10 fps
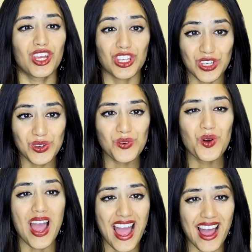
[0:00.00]
You
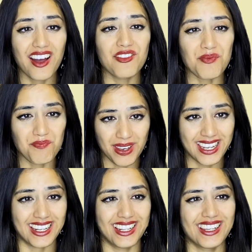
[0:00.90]
have
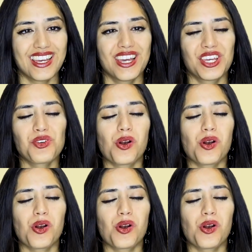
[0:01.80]
made it. You